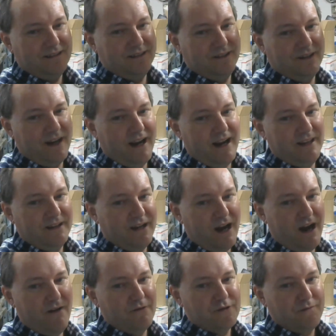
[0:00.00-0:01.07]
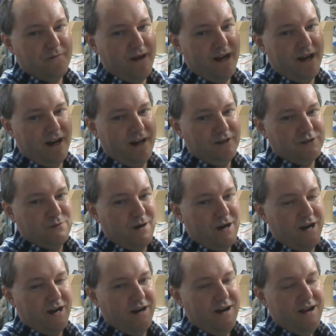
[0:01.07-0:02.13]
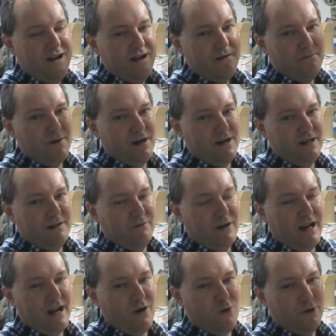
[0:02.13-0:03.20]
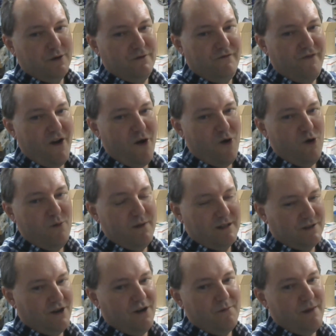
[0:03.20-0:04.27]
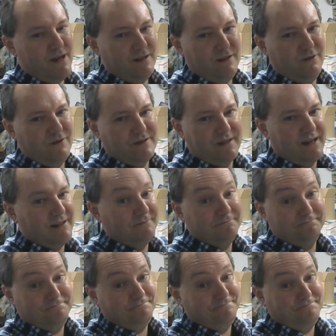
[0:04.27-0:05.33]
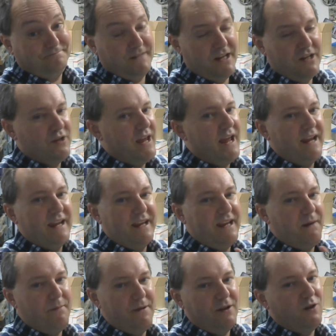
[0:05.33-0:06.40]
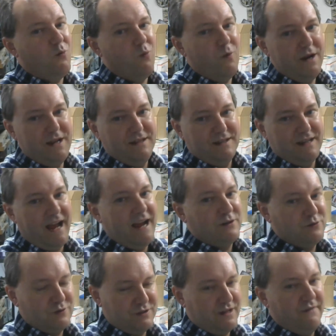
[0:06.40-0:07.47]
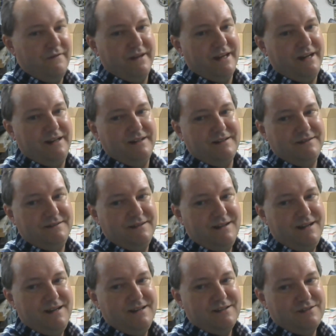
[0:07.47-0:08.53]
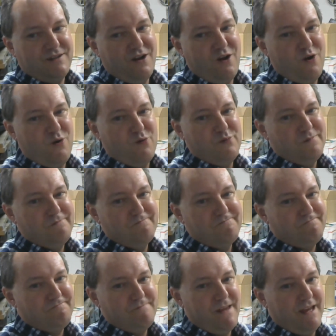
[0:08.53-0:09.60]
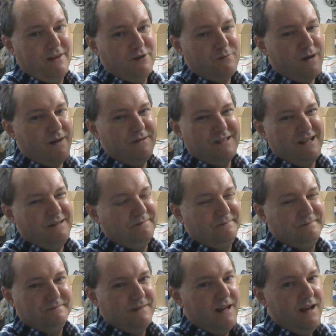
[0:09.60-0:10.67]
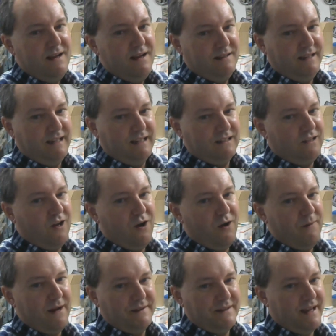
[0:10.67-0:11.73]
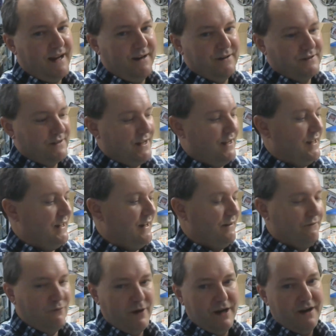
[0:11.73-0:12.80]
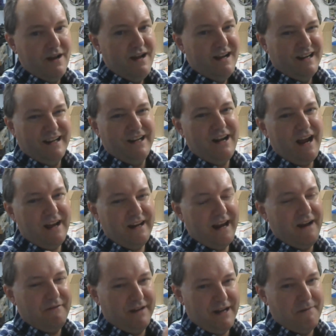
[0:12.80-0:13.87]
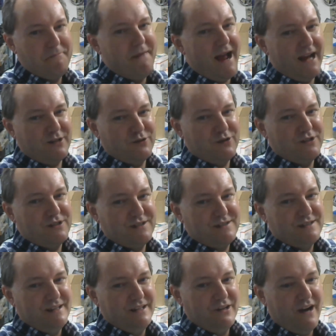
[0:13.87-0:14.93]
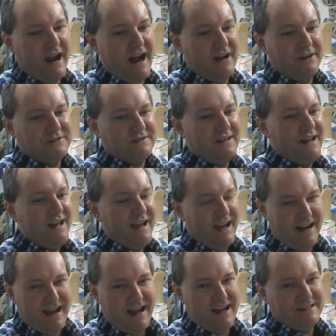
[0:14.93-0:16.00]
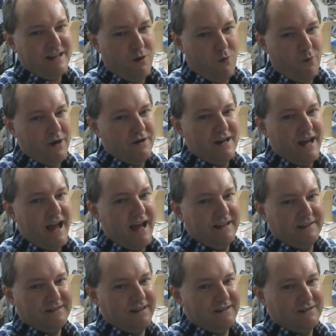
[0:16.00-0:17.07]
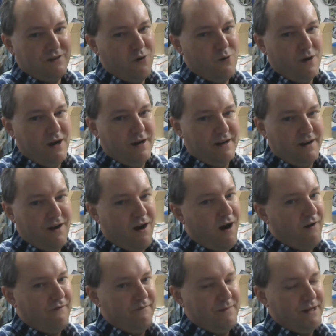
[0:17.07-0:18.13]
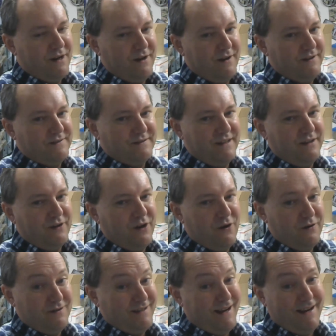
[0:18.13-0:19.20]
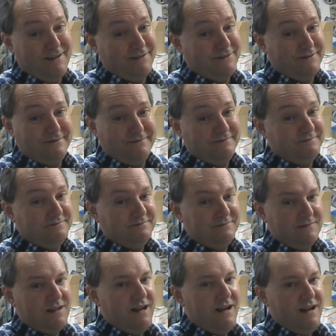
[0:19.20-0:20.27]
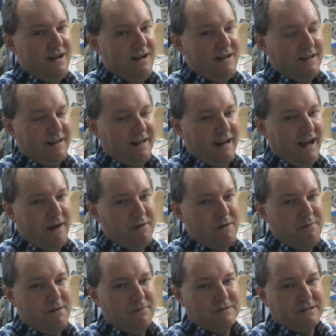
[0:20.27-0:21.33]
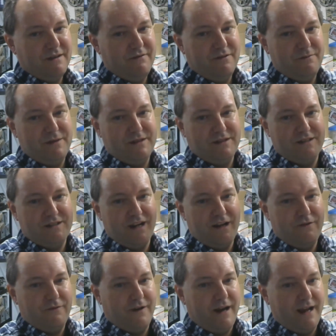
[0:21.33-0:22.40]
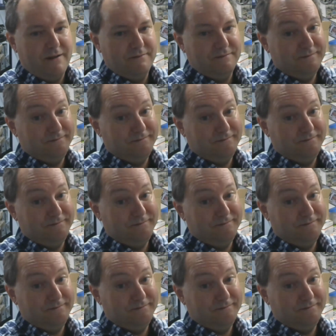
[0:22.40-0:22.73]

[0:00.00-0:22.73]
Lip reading: okay, the covers are made elsewhere, but when I ordered the foam, it's all made in the USA. And you can't get a pillow with the actual stuffing in it. So, yeah, there's probably some like a law about that or something weird. Like, you know how you get a mattress in your house and it has that weird tag that says don't cut it off because then you go to jail? Yeah, how many people has ever been to jail for that?